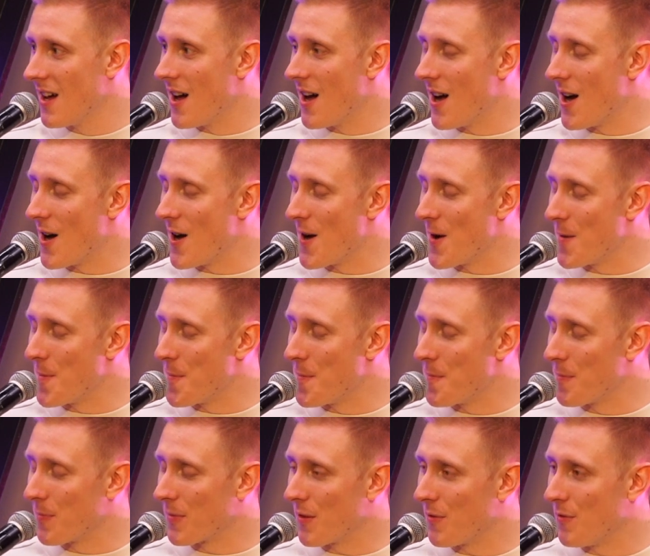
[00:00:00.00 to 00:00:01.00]

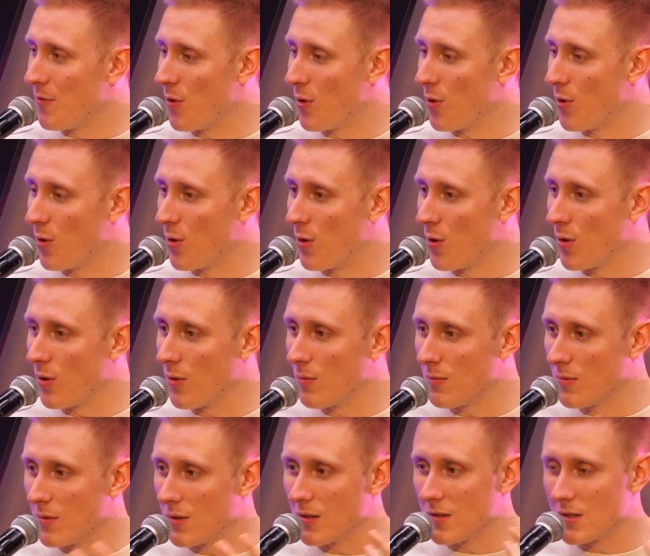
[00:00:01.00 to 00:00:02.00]

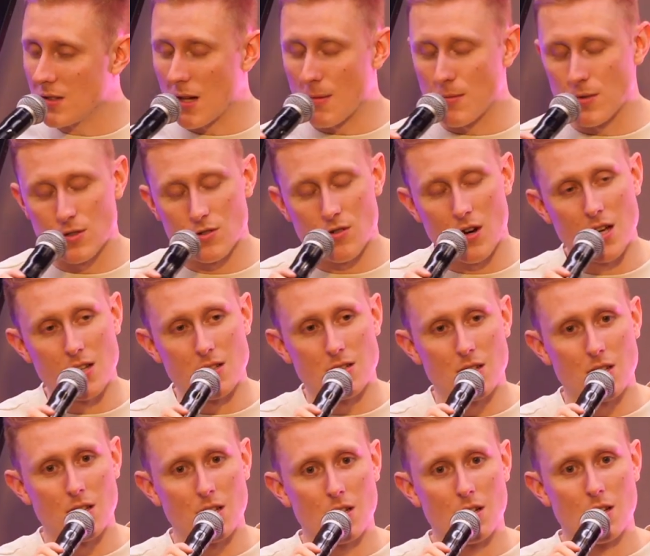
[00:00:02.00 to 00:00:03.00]
for
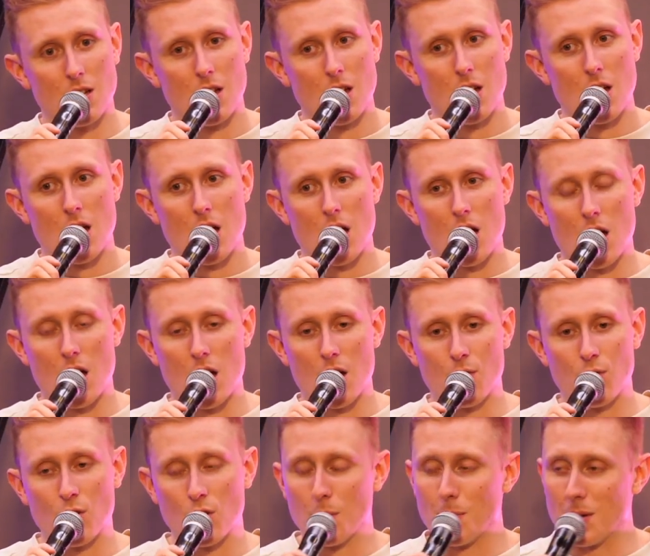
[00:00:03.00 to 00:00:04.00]
demonstrating
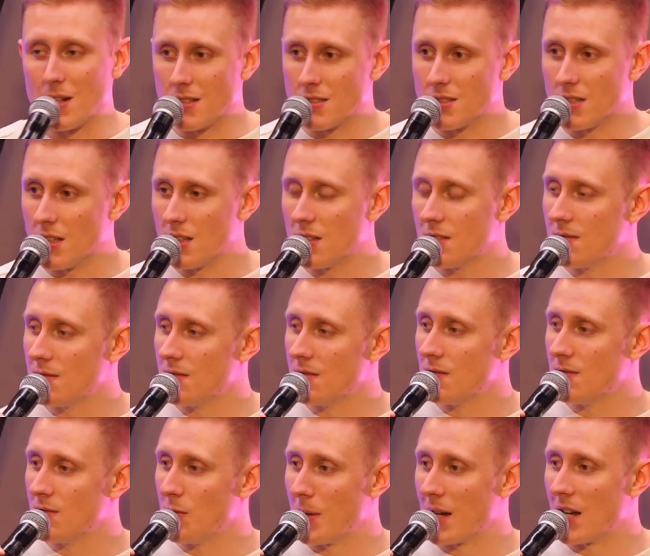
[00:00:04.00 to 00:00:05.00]
vulnerability,
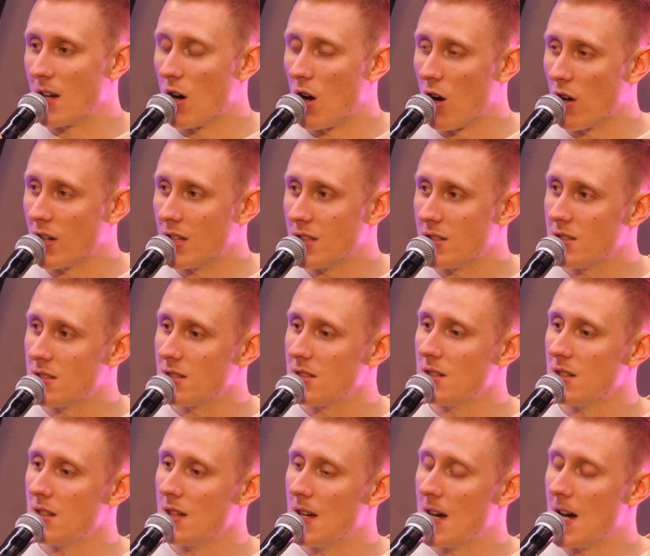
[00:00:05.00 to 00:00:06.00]
for being
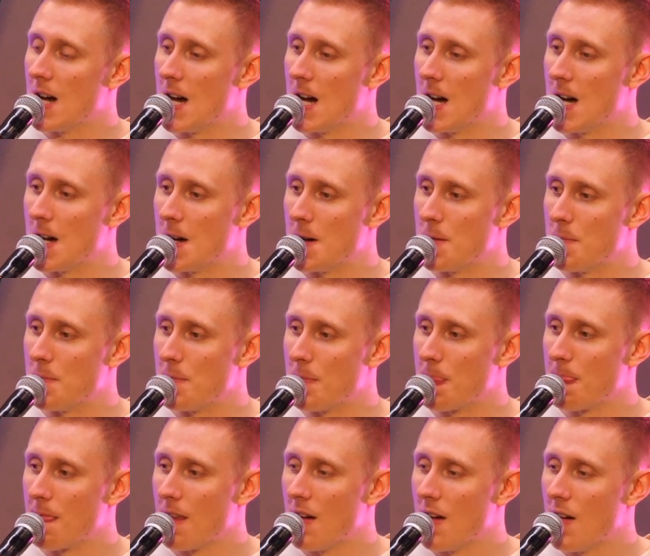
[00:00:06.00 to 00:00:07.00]
honest,
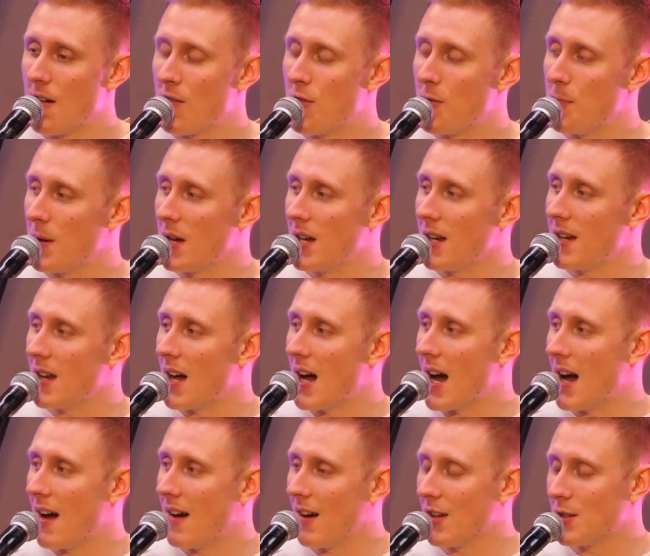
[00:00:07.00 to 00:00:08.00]
for being,
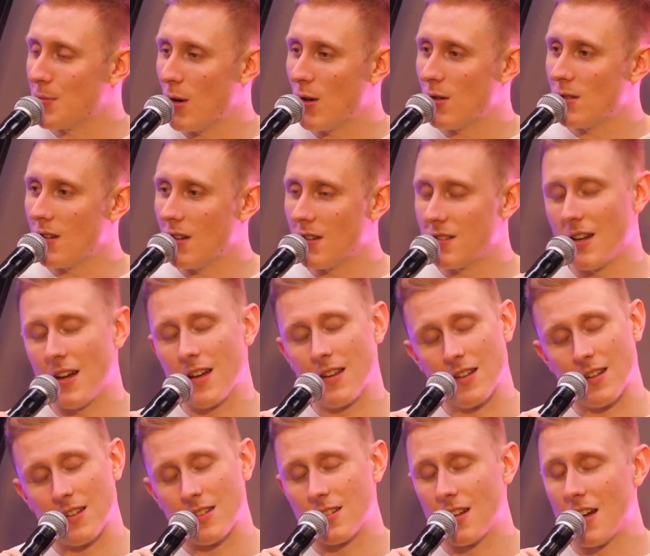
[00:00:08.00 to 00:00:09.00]

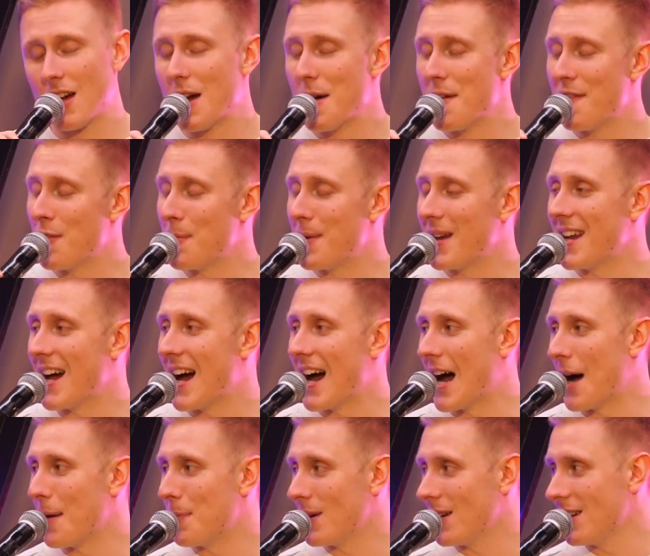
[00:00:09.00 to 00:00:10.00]
for being
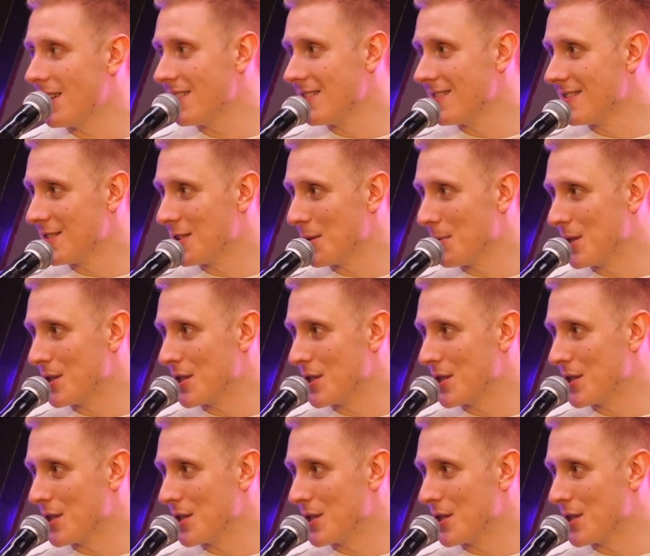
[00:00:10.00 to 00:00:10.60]
happy to be